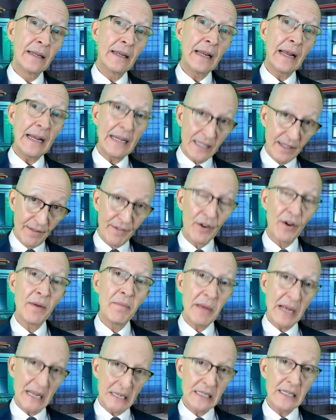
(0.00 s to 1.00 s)
as the very
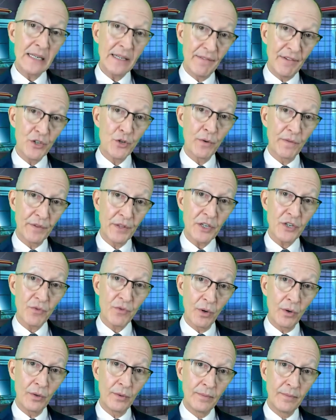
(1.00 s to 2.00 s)
best individual for this
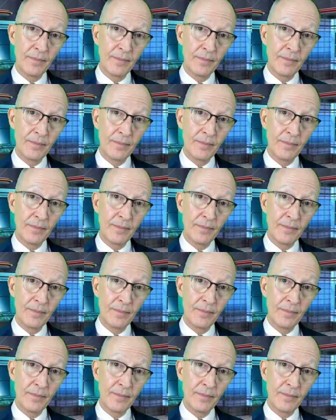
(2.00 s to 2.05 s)
role?